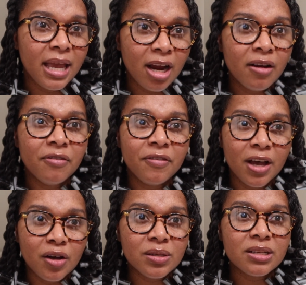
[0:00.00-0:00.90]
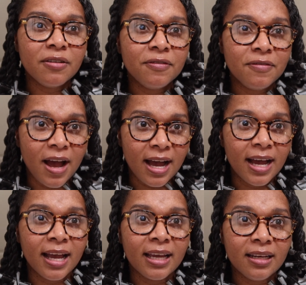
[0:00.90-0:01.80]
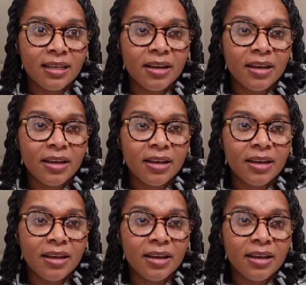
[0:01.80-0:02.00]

hair felt fine.